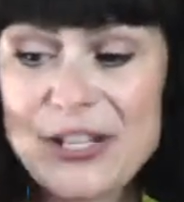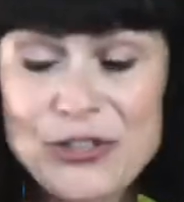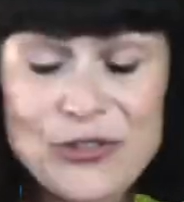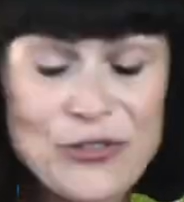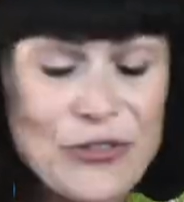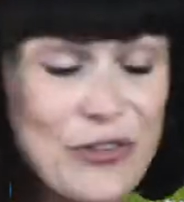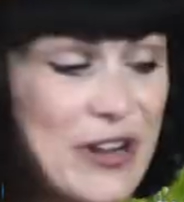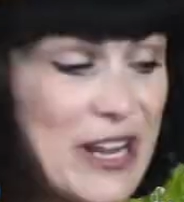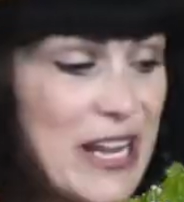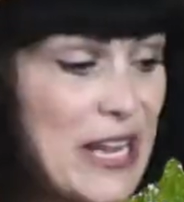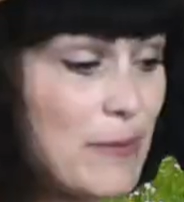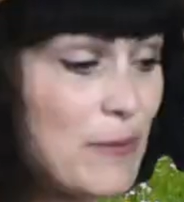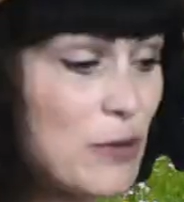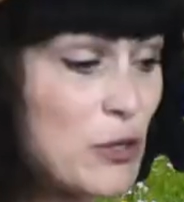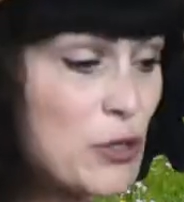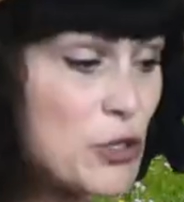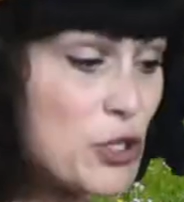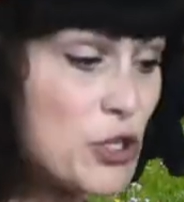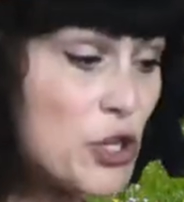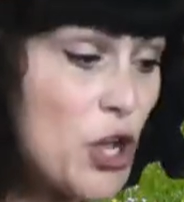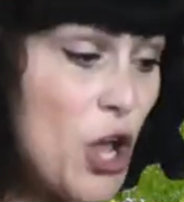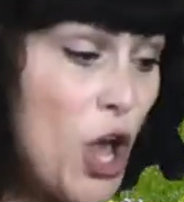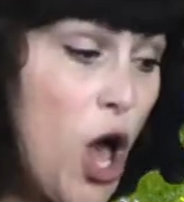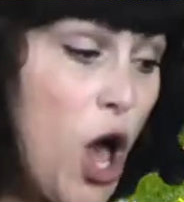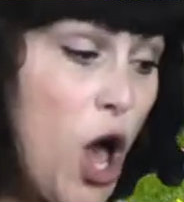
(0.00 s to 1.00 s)
dream you
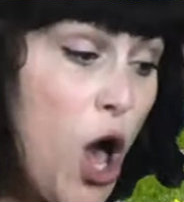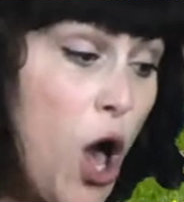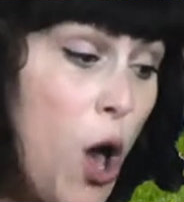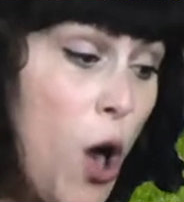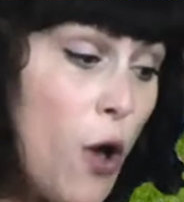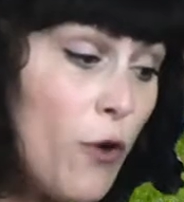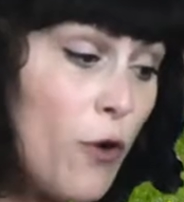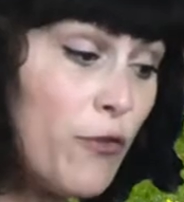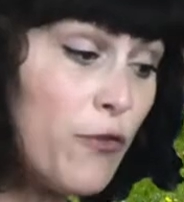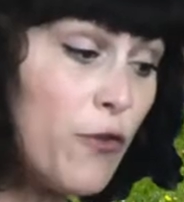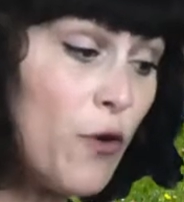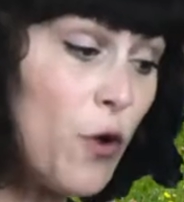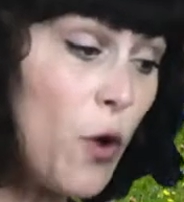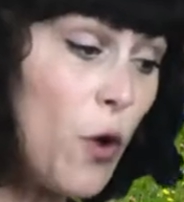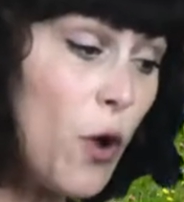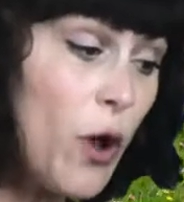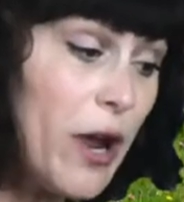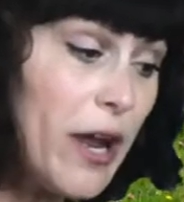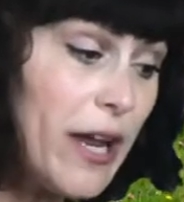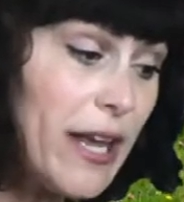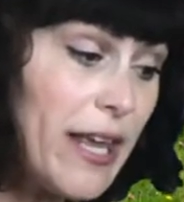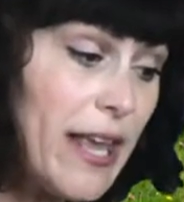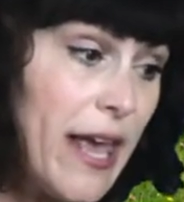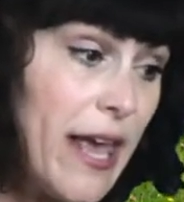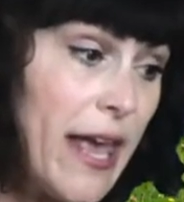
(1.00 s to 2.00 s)
shall
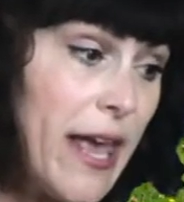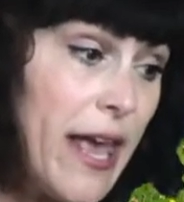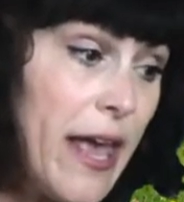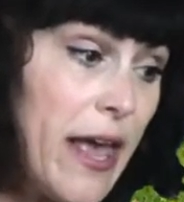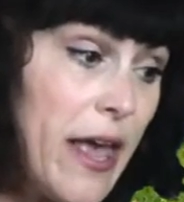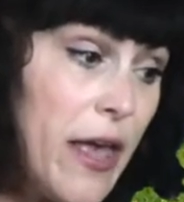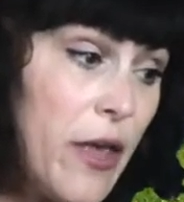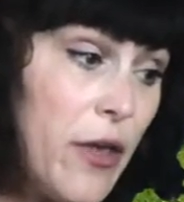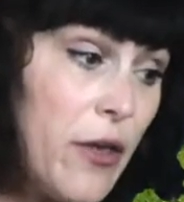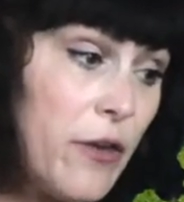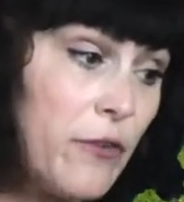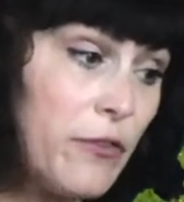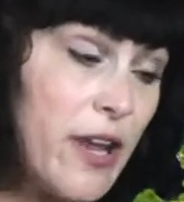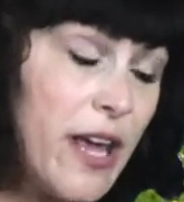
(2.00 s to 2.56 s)
forgiveness